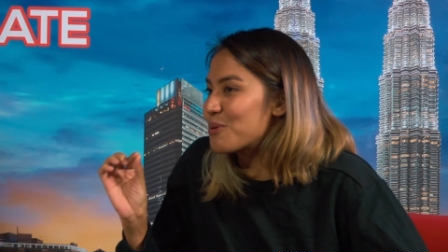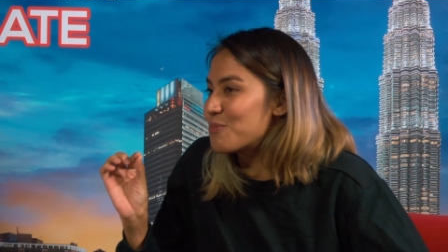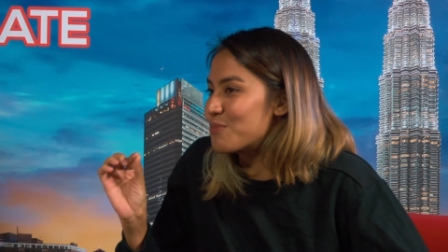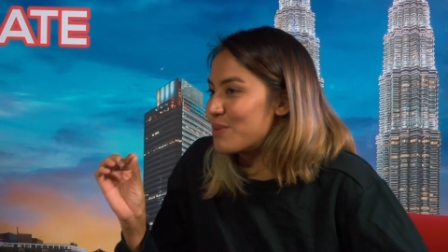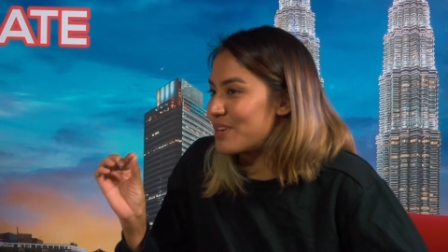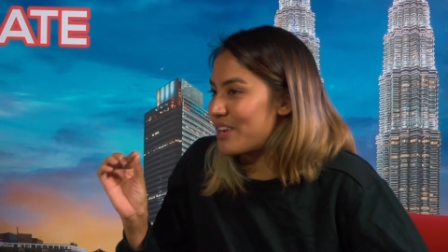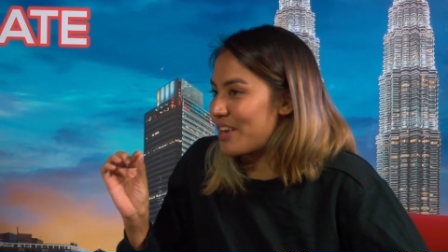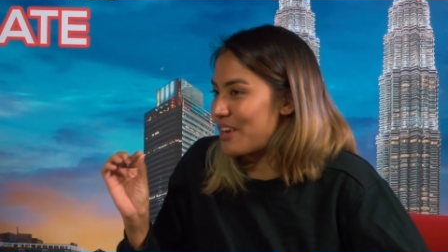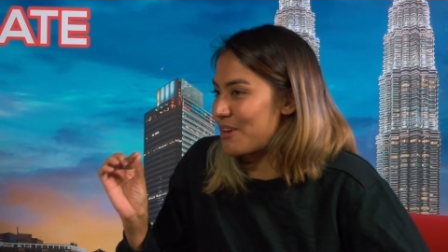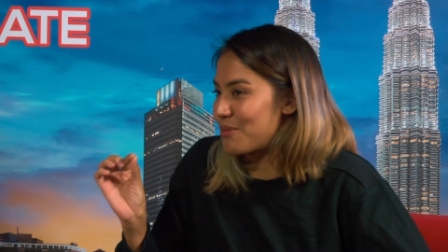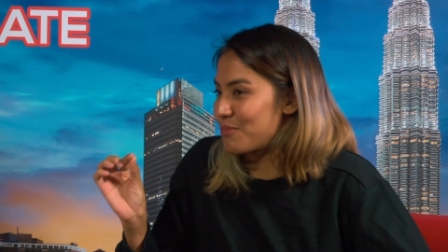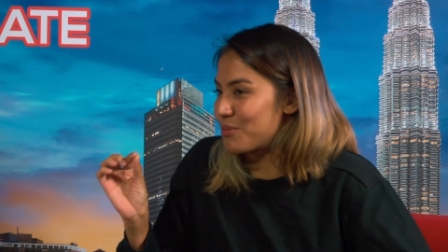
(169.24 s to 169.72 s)
to
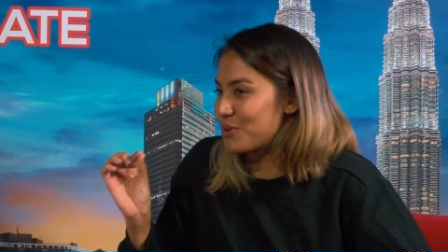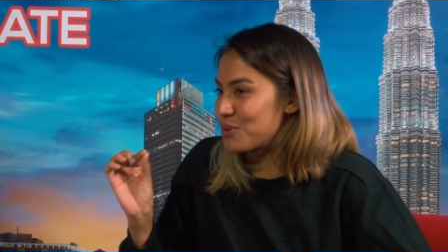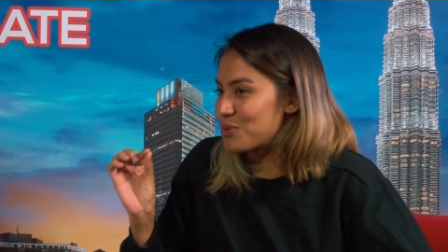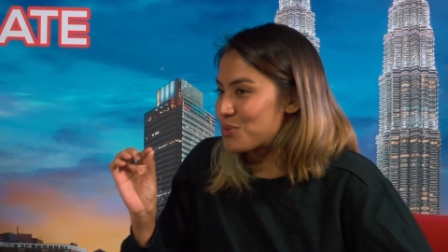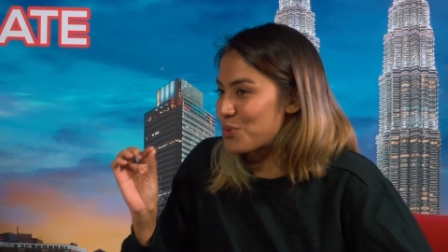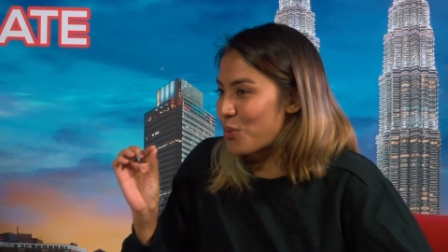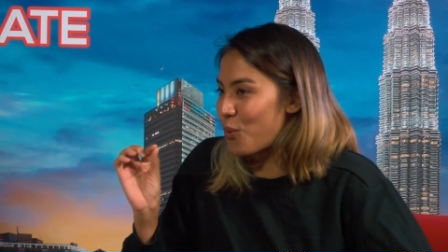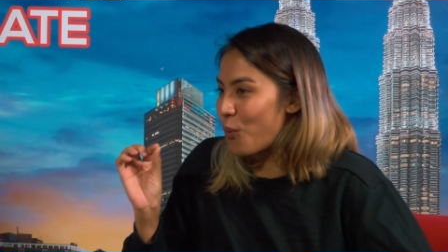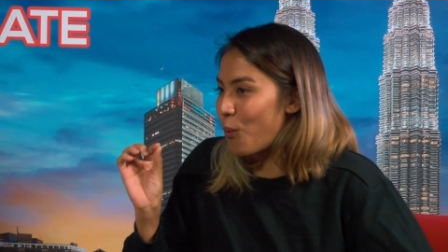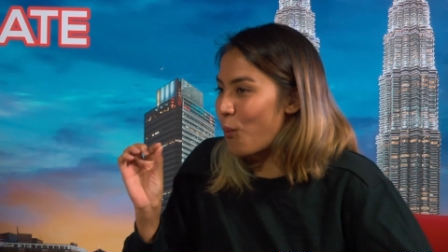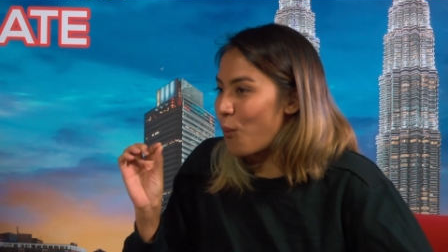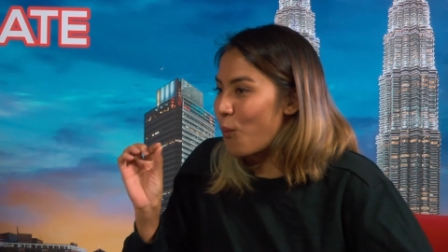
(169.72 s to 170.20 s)
be able
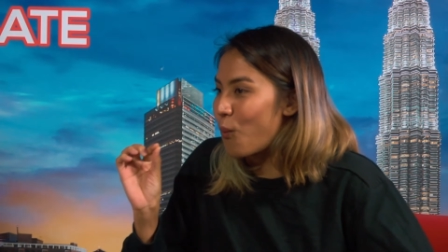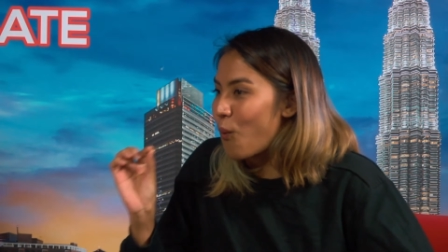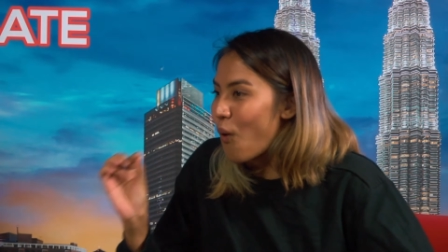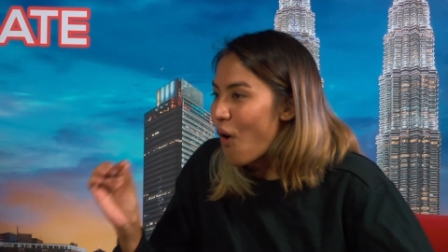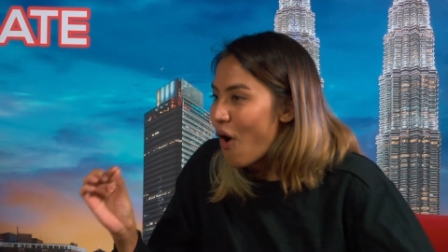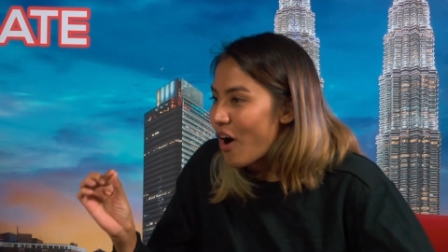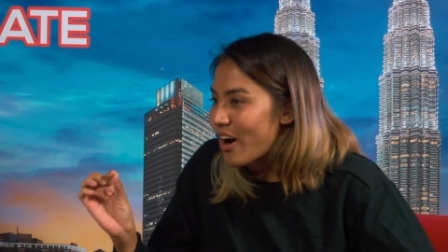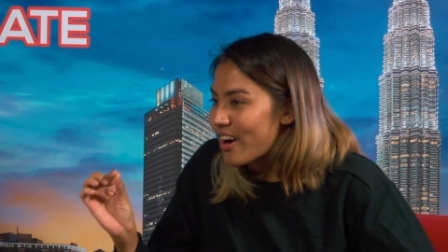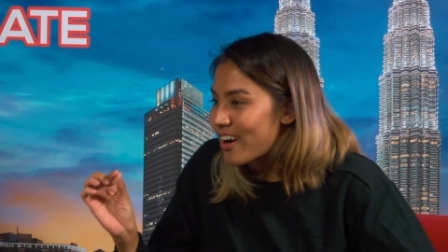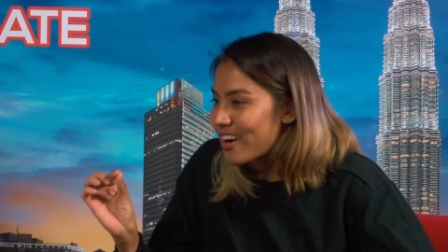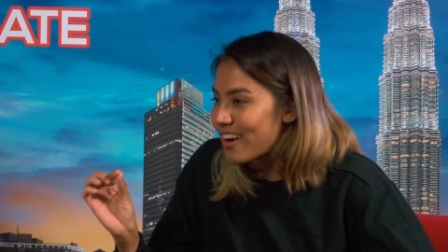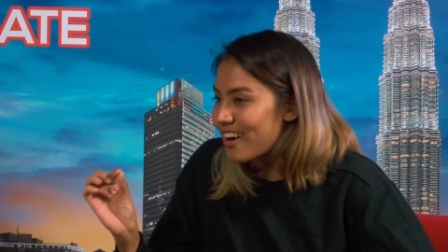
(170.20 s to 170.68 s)
to
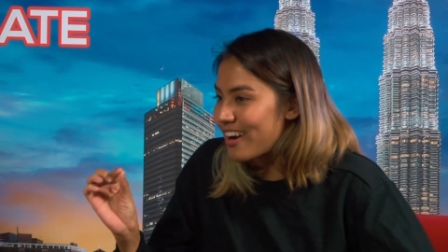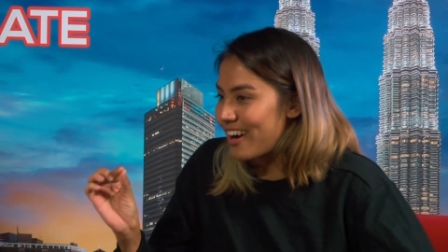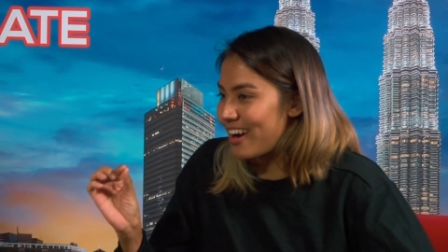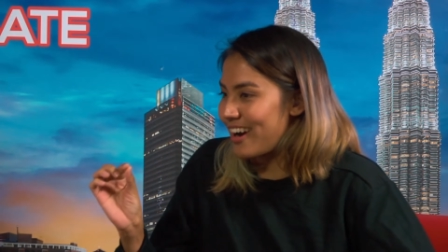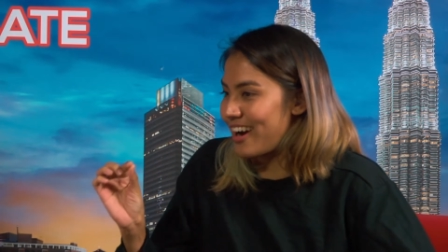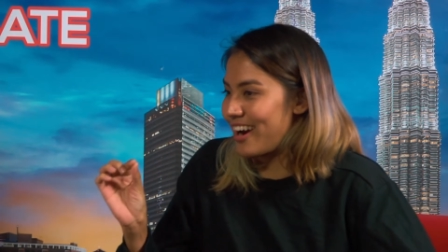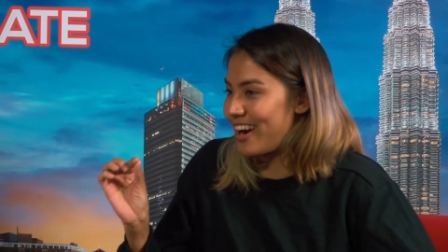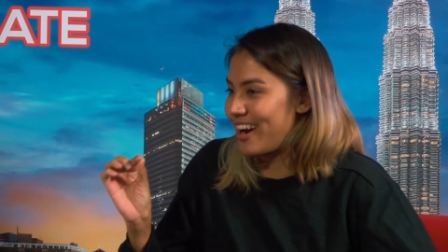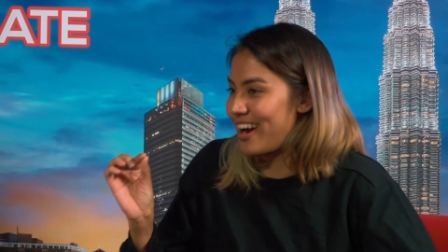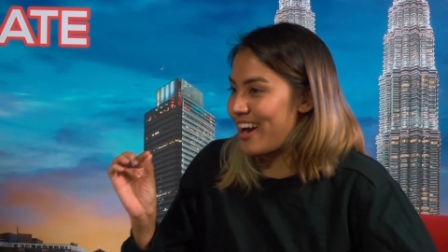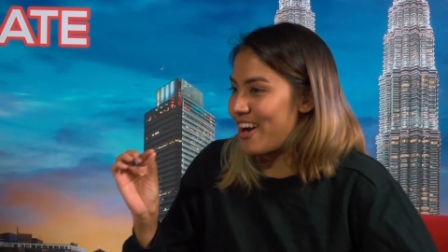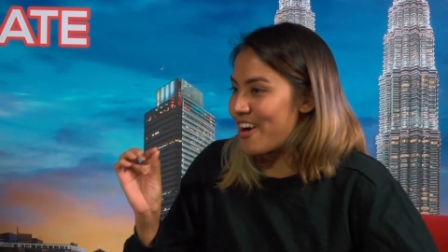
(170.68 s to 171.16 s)
walk
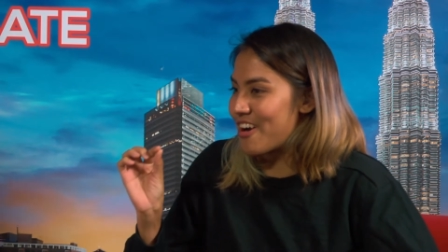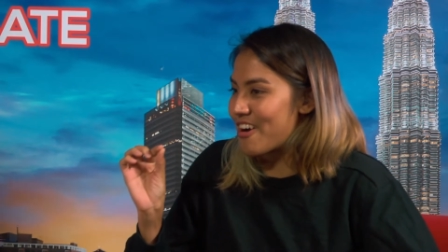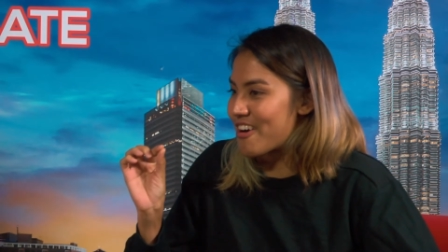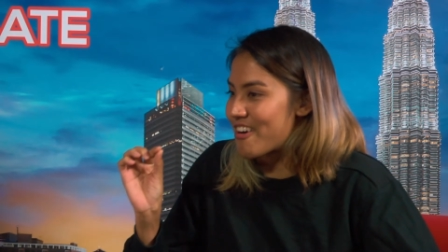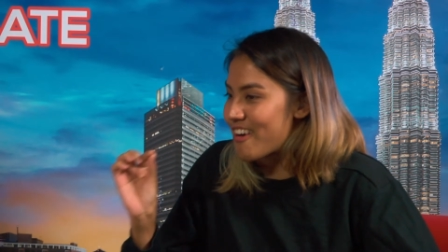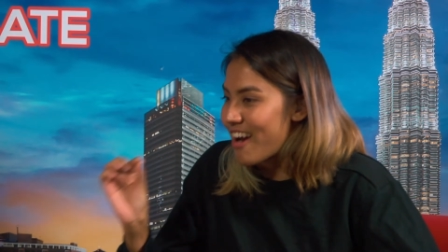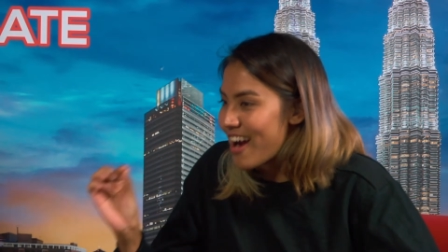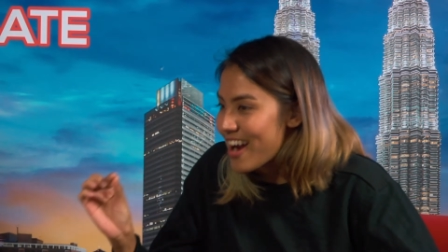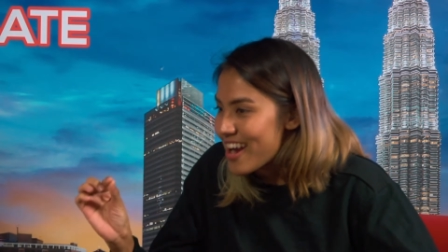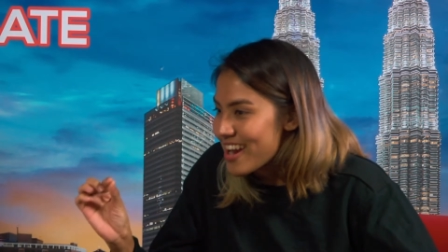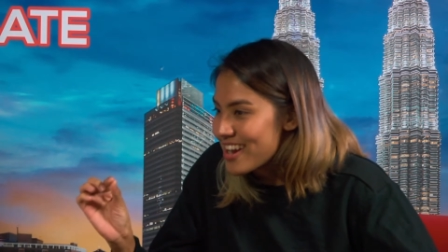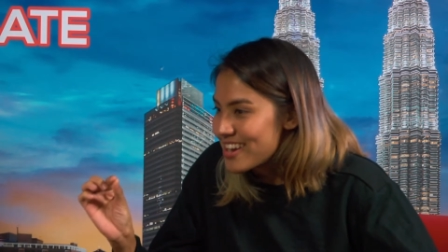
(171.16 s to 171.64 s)

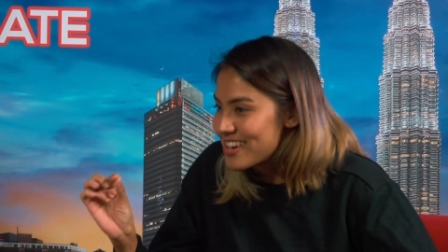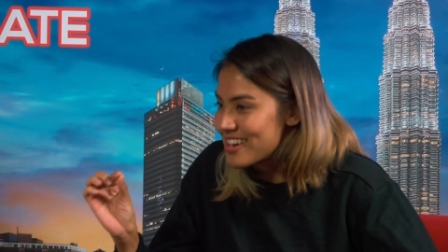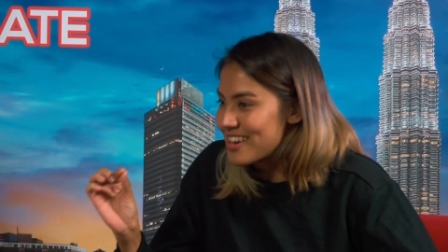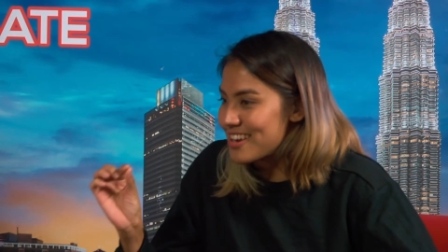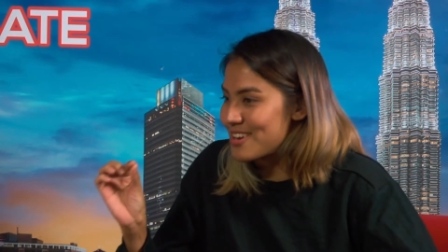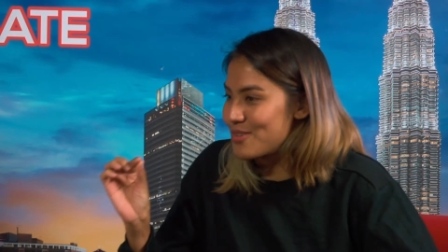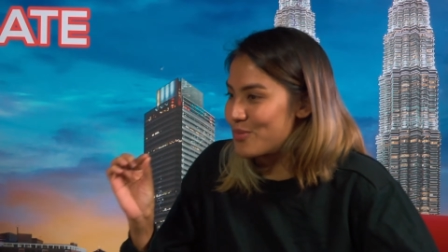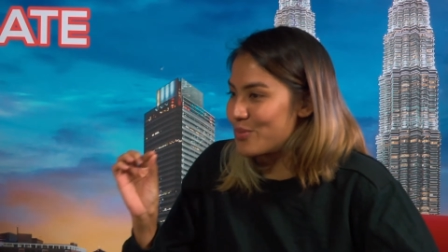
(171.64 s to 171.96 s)
right